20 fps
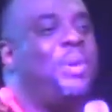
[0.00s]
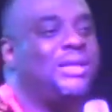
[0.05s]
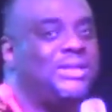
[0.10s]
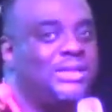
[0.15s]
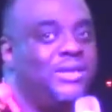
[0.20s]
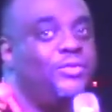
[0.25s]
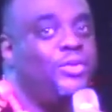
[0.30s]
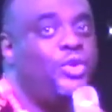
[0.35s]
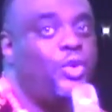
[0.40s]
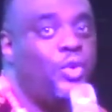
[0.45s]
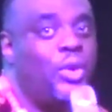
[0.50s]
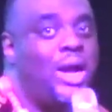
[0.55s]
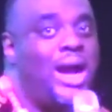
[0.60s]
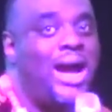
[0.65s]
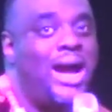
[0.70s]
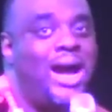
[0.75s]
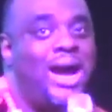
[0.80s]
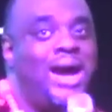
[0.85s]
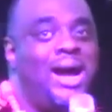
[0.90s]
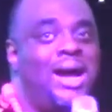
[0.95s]
perceive you
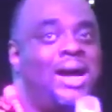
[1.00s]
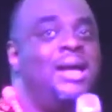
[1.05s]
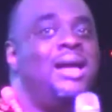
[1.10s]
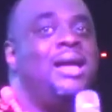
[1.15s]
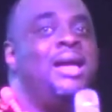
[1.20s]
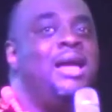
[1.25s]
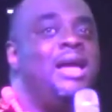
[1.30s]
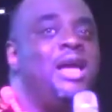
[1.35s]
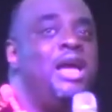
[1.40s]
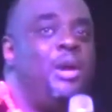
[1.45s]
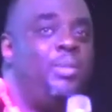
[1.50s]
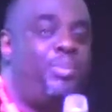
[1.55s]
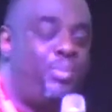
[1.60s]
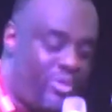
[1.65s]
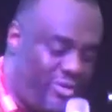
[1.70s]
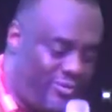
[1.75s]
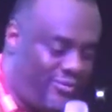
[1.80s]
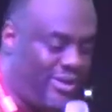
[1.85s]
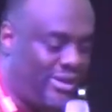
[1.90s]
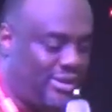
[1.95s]
are a
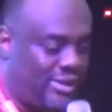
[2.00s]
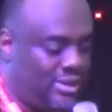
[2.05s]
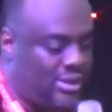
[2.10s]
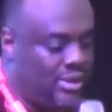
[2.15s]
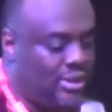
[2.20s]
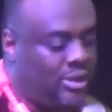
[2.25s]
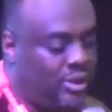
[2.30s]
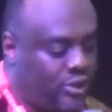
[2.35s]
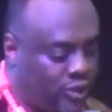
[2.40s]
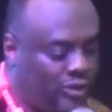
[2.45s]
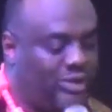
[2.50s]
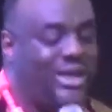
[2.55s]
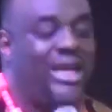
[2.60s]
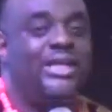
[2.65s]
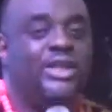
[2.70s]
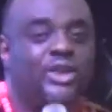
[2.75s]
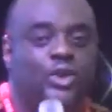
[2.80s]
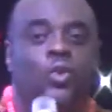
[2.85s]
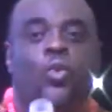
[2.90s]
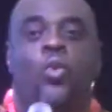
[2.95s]
prophet. So
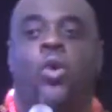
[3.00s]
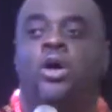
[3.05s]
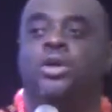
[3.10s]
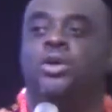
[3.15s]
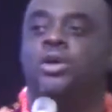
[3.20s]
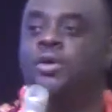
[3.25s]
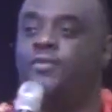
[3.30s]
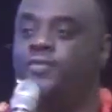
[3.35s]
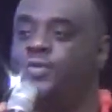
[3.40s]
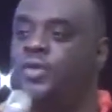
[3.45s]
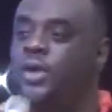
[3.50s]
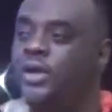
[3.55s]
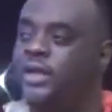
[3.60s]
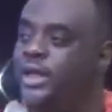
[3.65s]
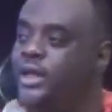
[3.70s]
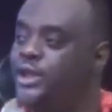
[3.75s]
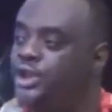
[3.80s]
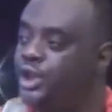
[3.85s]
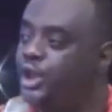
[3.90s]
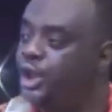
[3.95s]
that is word of
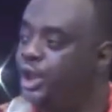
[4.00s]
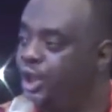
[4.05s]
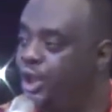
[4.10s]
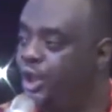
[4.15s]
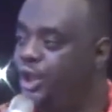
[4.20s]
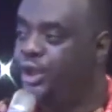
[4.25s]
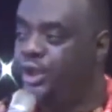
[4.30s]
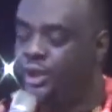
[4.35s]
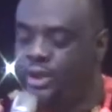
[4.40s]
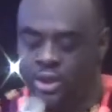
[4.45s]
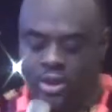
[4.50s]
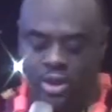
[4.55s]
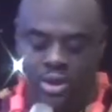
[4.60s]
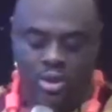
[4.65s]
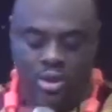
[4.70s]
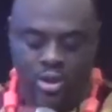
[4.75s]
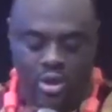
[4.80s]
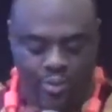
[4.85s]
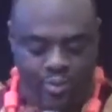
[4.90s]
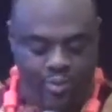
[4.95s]
knowledge in
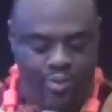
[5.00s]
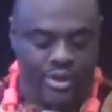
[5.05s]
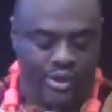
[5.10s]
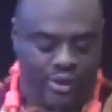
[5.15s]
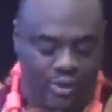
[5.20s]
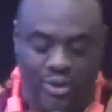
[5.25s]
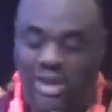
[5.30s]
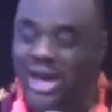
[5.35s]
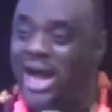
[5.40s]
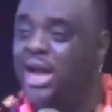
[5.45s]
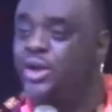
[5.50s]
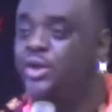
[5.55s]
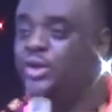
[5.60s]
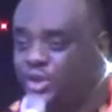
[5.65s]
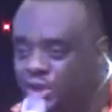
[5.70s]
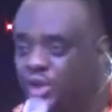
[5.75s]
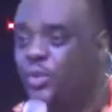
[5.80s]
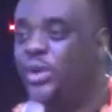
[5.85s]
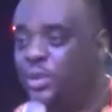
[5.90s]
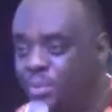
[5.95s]
operation. Are you
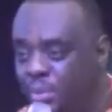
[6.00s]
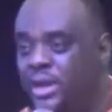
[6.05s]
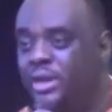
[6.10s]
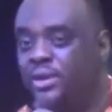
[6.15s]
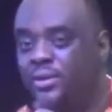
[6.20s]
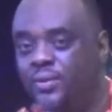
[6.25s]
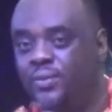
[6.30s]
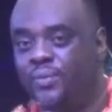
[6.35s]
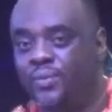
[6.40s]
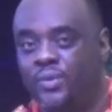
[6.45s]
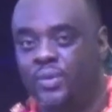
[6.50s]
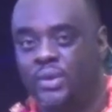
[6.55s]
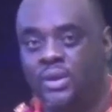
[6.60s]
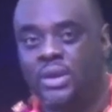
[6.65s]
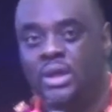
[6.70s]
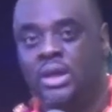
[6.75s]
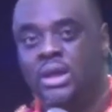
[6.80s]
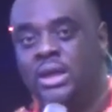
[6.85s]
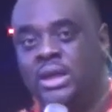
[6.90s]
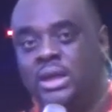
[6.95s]
still with me?
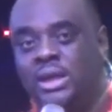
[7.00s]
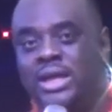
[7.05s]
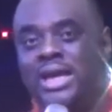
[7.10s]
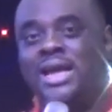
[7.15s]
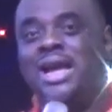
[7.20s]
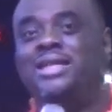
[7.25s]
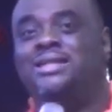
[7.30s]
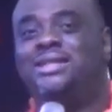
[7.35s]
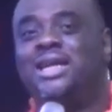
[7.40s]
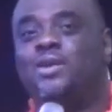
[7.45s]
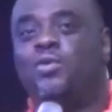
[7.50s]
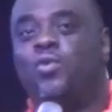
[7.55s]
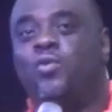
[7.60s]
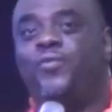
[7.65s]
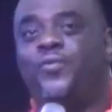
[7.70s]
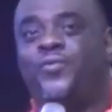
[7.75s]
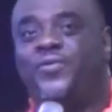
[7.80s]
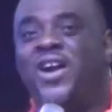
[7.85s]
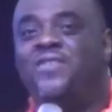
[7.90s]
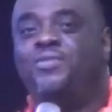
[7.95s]
Can I take
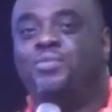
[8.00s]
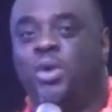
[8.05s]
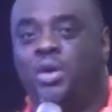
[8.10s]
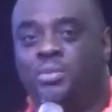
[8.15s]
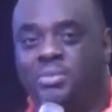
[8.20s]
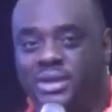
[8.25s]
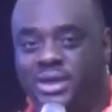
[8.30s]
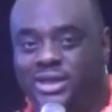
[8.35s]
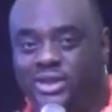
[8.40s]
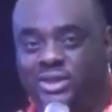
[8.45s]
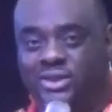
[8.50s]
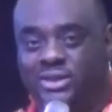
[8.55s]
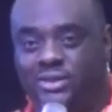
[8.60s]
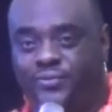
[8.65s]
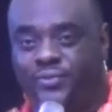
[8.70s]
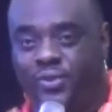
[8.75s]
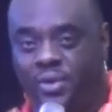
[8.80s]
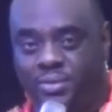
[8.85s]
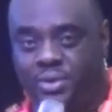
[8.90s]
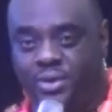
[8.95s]
5 more minutes
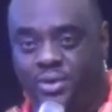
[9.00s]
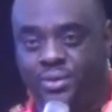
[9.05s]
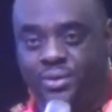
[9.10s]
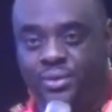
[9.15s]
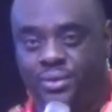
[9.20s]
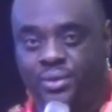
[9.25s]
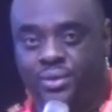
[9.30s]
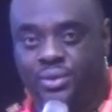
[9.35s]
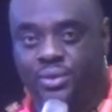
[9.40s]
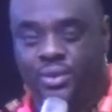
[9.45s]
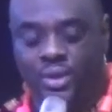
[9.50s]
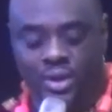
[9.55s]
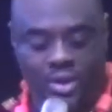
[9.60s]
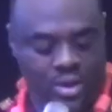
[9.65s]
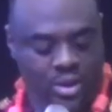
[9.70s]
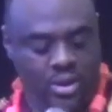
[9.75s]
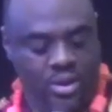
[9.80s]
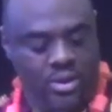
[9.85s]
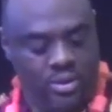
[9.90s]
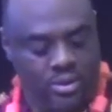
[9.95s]
from you?
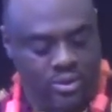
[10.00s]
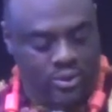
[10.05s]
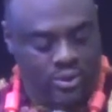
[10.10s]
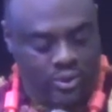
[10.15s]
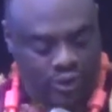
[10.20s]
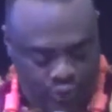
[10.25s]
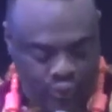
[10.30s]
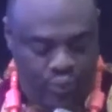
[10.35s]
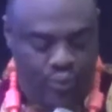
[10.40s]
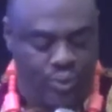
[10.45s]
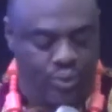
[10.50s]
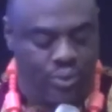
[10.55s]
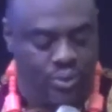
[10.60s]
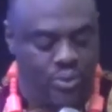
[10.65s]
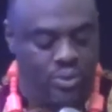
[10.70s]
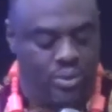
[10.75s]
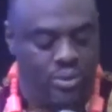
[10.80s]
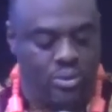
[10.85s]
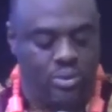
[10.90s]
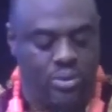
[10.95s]
2,
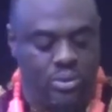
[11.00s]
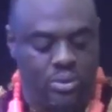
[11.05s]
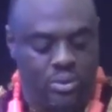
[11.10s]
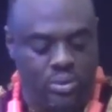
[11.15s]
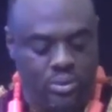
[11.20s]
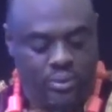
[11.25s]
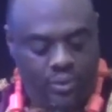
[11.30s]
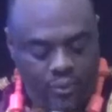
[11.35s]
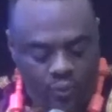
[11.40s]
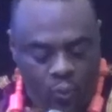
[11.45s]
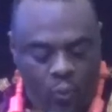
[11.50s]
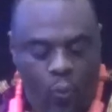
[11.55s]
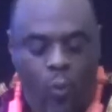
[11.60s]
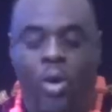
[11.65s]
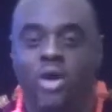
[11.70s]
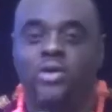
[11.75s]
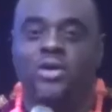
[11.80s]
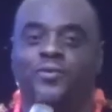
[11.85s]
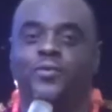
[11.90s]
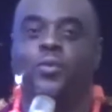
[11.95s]

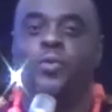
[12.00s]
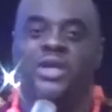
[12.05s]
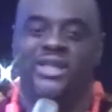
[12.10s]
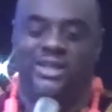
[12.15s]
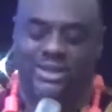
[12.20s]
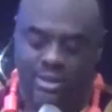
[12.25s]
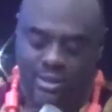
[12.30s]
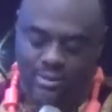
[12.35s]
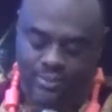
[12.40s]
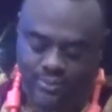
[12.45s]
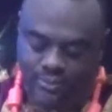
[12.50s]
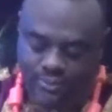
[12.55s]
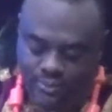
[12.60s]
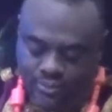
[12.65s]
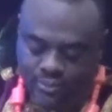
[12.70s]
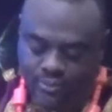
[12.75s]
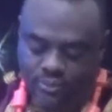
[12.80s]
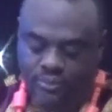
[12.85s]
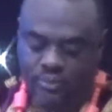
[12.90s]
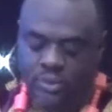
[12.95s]
word of wisdom.
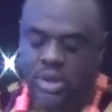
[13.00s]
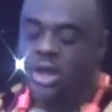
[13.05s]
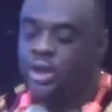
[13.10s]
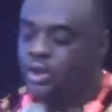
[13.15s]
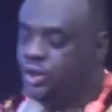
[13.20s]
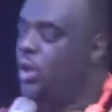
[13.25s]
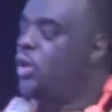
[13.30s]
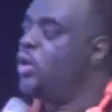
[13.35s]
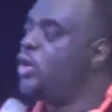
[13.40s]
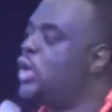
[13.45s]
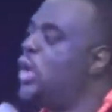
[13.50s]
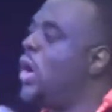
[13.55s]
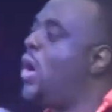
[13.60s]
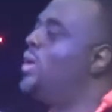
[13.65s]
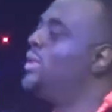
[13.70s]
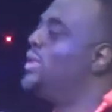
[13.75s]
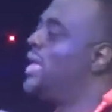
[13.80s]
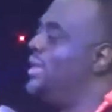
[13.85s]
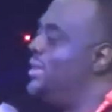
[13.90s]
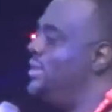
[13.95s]
So
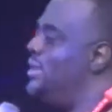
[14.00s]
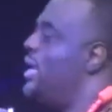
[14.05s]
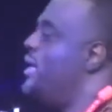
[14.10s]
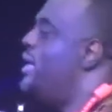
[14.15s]
God can